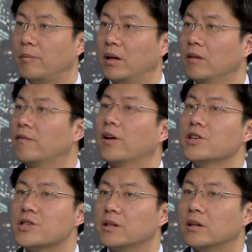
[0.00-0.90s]
I mean,
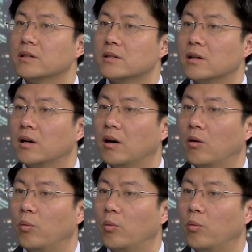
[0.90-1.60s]
inflation is a